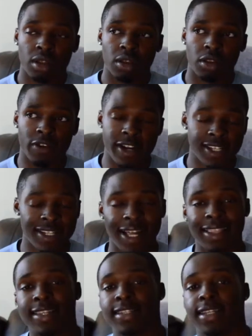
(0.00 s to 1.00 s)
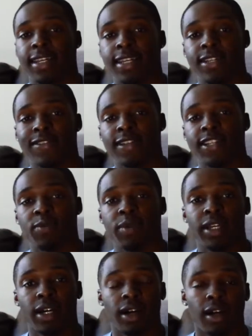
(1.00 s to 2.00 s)
the reason that this is
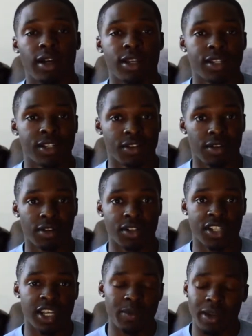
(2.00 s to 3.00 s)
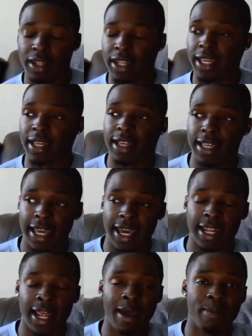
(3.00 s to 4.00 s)
because semen, like
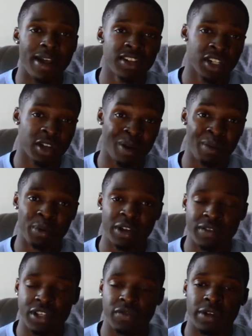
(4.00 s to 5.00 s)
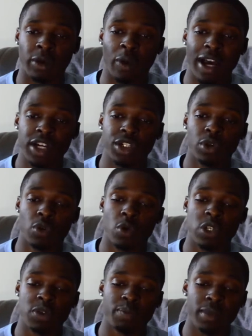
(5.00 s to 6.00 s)
again I mentioned in my previous video, actually
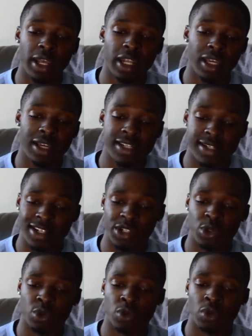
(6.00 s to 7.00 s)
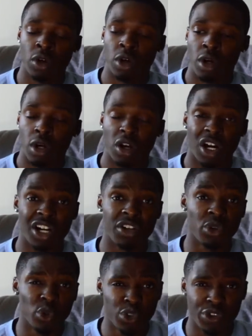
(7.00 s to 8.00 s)
holds many essential
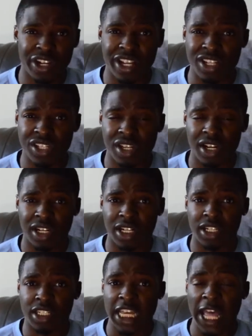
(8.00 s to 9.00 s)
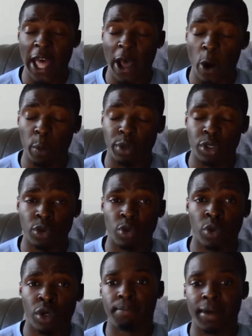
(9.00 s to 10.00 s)
nutrients to help you
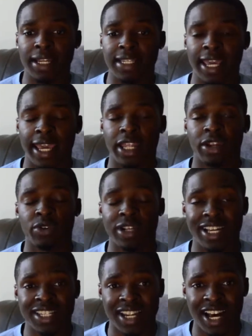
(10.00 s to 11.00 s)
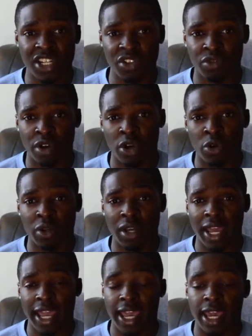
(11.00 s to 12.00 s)
maintain your testosterone
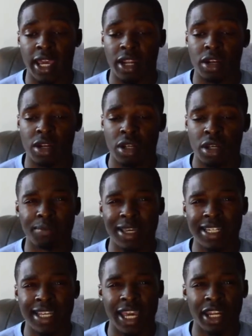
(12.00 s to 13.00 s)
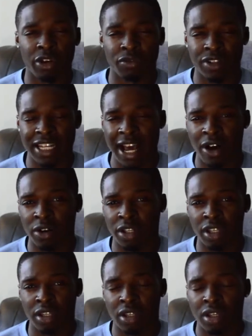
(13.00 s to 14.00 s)
and maintain your
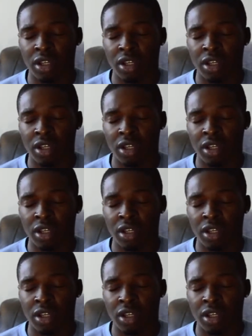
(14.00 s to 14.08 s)
vitality.